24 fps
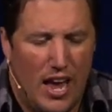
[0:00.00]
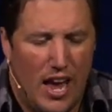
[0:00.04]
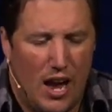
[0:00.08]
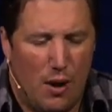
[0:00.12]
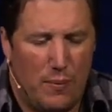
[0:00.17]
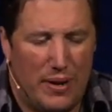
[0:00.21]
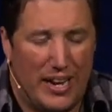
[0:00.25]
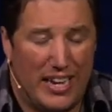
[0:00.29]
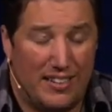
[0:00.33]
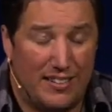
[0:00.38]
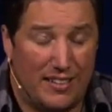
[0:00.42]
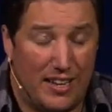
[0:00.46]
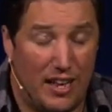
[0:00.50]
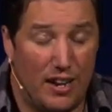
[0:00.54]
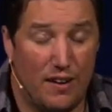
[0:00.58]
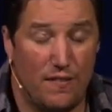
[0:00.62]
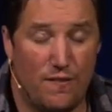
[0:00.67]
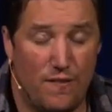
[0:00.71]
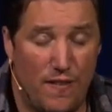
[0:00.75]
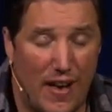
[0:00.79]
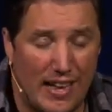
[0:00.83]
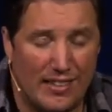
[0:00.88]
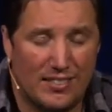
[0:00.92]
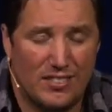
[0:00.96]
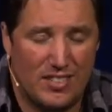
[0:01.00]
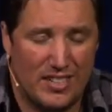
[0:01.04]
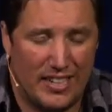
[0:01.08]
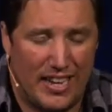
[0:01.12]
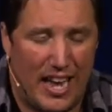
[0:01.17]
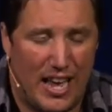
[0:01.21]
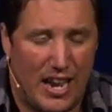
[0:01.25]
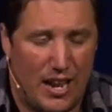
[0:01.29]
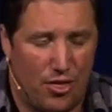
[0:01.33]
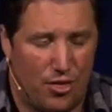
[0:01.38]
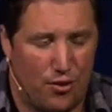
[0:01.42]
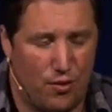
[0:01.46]
and we get to
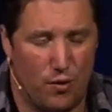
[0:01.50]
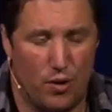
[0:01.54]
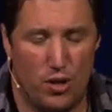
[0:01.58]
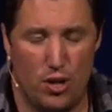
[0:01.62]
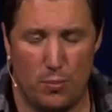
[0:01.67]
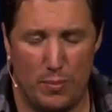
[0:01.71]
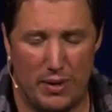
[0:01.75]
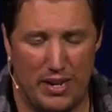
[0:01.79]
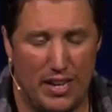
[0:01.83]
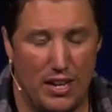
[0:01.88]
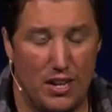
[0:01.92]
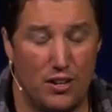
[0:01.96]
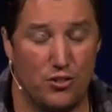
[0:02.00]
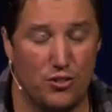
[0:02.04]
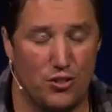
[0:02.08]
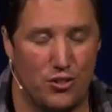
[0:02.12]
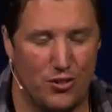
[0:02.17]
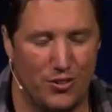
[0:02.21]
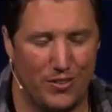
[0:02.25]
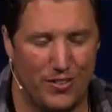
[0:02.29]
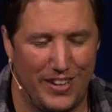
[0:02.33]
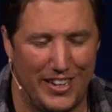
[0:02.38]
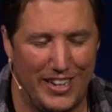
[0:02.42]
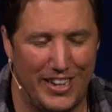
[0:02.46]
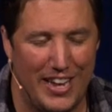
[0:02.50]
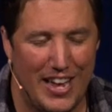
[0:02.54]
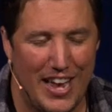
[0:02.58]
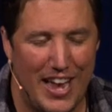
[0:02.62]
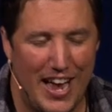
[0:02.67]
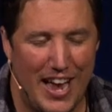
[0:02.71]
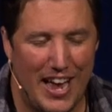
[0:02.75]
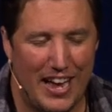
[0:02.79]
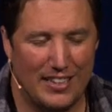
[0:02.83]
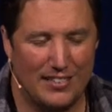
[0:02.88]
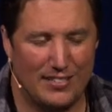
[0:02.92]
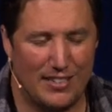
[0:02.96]
investigate it through human history
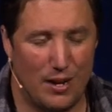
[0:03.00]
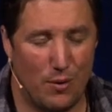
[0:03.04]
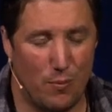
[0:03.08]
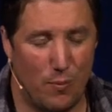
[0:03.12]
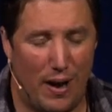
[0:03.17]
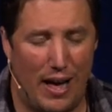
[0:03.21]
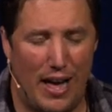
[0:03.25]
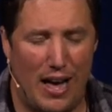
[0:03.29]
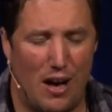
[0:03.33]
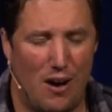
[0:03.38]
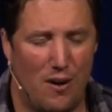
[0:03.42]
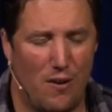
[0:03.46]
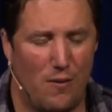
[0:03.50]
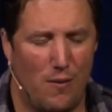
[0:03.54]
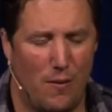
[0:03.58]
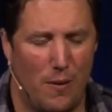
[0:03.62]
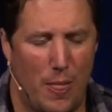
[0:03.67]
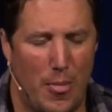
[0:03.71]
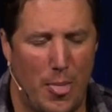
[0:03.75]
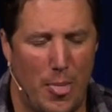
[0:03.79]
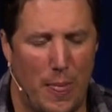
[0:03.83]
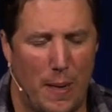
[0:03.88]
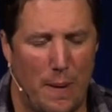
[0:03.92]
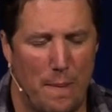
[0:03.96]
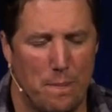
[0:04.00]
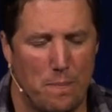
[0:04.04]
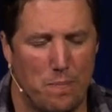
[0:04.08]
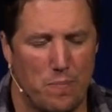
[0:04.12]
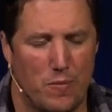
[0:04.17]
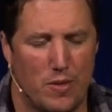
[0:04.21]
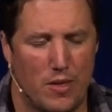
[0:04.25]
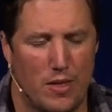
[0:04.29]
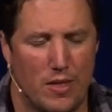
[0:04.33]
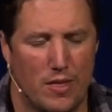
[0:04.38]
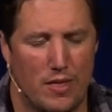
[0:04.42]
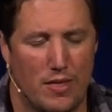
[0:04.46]
and say, wow,
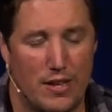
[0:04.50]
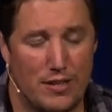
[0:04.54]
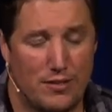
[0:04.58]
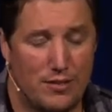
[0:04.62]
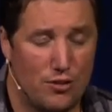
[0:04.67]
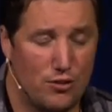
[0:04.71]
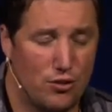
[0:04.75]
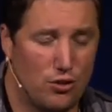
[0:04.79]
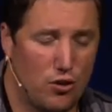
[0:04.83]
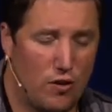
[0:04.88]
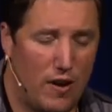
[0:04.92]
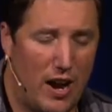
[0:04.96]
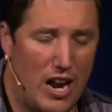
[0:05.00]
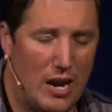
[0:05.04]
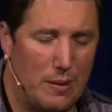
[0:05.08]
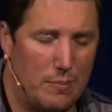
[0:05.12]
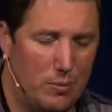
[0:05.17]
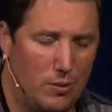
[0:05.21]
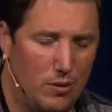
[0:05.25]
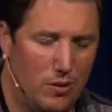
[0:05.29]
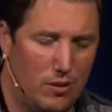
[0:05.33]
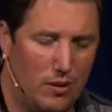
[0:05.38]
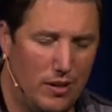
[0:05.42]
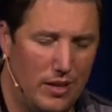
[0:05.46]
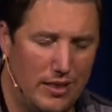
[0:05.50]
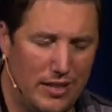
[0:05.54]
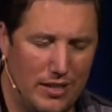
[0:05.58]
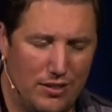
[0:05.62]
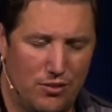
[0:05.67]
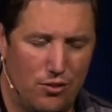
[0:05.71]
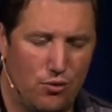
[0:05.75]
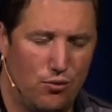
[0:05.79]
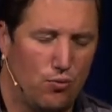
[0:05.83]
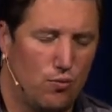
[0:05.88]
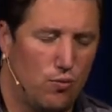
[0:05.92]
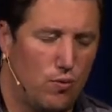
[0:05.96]
this is credible and
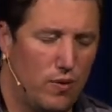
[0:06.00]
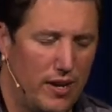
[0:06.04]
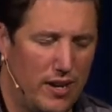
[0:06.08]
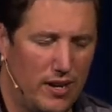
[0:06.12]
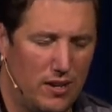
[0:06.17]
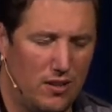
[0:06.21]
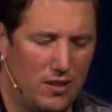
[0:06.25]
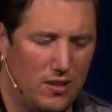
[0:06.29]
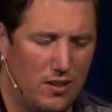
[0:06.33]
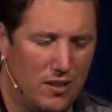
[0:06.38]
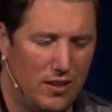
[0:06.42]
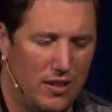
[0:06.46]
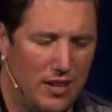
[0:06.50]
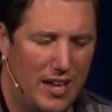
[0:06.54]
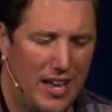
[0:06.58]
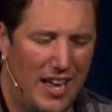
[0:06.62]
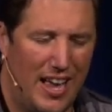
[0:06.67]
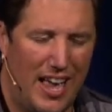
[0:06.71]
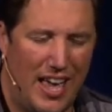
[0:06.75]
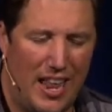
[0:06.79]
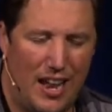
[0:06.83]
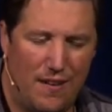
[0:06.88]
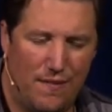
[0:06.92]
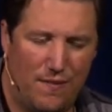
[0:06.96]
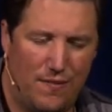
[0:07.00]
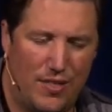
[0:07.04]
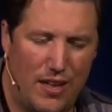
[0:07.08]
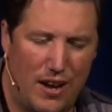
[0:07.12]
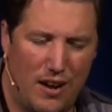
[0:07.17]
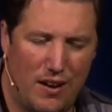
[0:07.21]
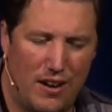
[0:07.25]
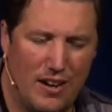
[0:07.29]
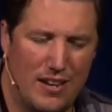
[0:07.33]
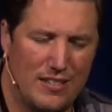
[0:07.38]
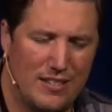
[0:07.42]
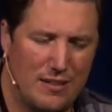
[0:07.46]
this is real. And if
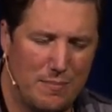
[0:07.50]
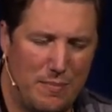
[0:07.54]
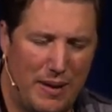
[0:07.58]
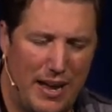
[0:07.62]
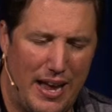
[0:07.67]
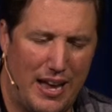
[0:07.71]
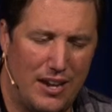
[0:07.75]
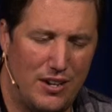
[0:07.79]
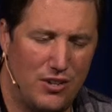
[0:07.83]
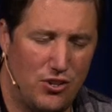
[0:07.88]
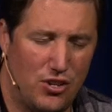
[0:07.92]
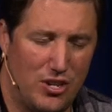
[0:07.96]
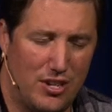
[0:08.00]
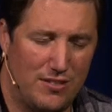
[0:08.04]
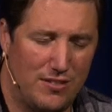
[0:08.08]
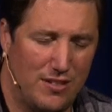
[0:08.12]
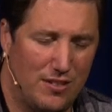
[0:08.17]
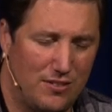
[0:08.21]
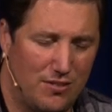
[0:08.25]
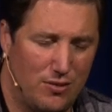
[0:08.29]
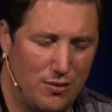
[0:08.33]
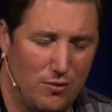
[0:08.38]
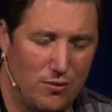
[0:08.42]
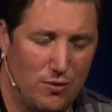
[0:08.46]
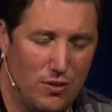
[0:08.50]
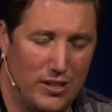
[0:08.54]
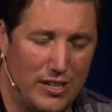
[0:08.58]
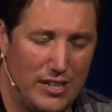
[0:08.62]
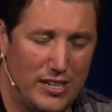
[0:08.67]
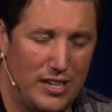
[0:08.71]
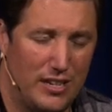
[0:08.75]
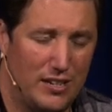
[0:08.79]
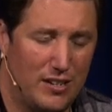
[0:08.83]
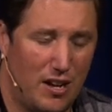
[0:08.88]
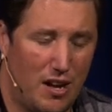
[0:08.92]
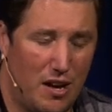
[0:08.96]
there is a man, Jesus, who really
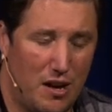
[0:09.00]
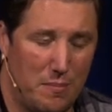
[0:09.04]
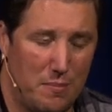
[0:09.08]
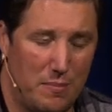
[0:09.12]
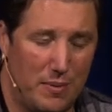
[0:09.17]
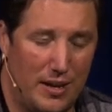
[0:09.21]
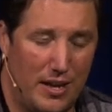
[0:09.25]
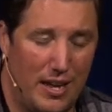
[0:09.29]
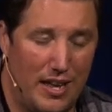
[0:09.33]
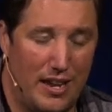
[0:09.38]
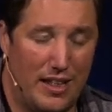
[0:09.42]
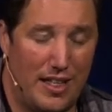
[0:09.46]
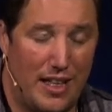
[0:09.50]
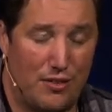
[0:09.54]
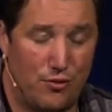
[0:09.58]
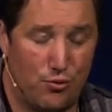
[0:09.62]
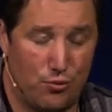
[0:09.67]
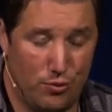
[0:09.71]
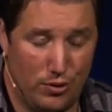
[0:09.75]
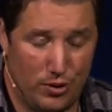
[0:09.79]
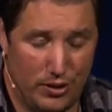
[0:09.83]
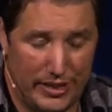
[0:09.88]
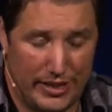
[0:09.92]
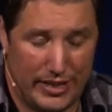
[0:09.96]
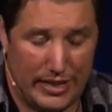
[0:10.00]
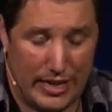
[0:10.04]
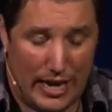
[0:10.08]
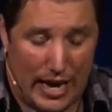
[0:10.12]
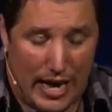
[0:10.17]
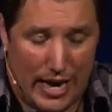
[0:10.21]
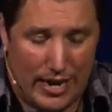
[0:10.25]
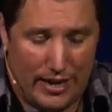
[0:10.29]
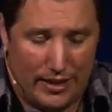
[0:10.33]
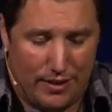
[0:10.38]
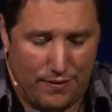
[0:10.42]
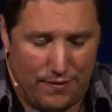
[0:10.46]
did come, and that's really
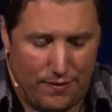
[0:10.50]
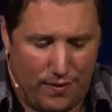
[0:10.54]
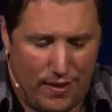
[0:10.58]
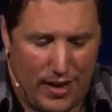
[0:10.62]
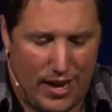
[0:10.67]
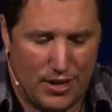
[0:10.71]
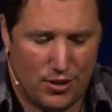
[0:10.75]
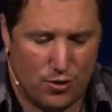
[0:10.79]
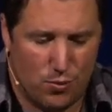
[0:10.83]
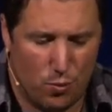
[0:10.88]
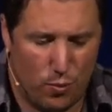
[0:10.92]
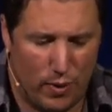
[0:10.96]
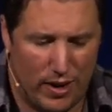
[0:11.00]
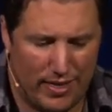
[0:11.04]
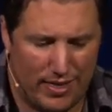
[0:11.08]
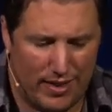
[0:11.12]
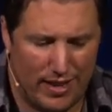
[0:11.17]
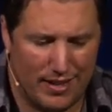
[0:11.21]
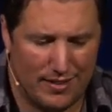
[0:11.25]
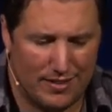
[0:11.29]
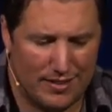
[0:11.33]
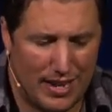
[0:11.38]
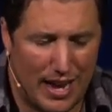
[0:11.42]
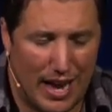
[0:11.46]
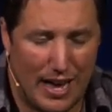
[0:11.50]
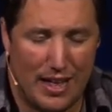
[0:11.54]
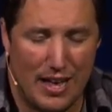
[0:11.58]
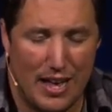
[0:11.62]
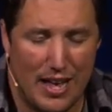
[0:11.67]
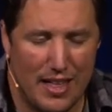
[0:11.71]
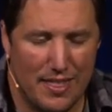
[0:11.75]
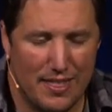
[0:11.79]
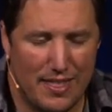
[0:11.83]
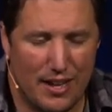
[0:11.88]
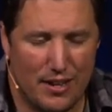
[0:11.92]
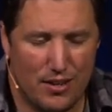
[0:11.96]
God in the flesh with us, God,
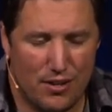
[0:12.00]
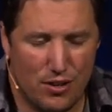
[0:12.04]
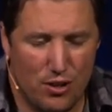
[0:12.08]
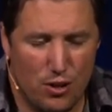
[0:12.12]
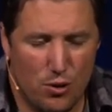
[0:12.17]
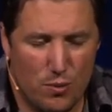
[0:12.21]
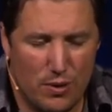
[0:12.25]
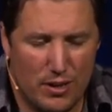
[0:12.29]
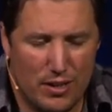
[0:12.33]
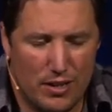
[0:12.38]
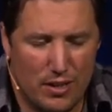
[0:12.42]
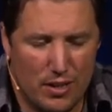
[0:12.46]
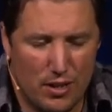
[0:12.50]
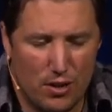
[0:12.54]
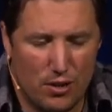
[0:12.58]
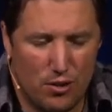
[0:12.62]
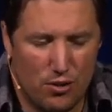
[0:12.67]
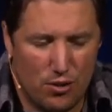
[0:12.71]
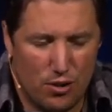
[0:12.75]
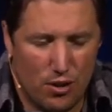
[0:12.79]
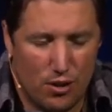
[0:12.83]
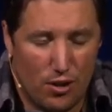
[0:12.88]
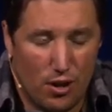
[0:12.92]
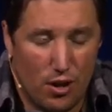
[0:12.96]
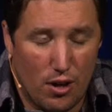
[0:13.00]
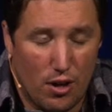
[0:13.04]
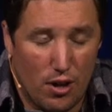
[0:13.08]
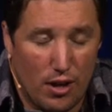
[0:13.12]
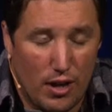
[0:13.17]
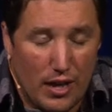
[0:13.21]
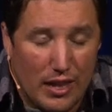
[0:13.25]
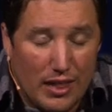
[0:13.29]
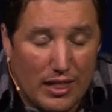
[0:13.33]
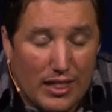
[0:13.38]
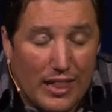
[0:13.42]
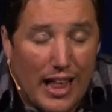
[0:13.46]
that you would
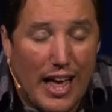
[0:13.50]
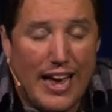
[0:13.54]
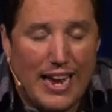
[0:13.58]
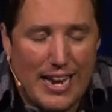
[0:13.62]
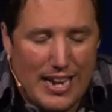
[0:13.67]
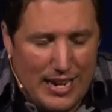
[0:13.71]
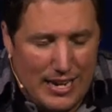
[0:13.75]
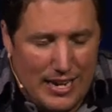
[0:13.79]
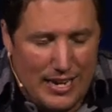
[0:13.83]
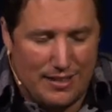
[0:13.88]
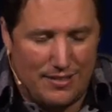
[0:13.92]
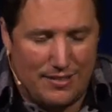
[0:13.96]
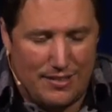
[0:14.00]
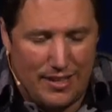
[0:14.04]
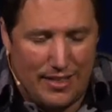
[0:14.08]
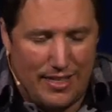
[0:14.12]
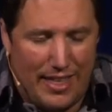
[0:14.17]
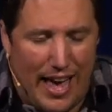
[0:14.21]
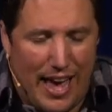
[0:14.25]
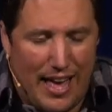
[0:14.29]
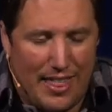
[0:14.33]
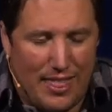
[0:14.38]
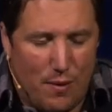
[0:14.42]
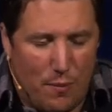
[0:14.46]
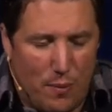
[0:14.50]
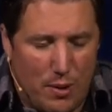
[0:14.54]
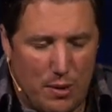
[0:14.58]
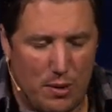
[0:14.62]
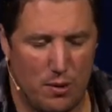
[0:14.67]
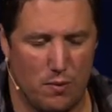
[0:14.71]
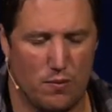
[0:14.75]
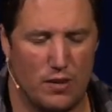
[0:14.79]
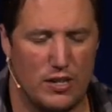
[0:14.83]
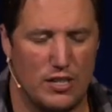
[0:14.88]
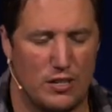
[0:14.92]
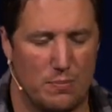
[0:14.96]
enlighten us to that, and that we
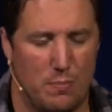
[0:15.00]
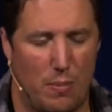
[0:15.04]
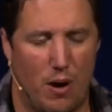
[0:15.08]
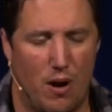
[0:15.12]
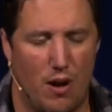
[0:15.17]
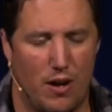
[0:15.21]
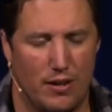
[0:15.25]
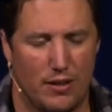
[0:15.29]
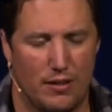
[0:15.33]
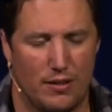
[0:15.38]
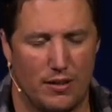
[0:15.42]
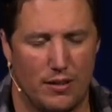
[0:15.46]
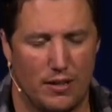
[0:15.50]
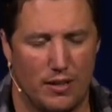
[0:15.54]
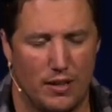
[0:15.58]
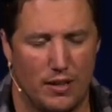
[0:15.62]
would respond.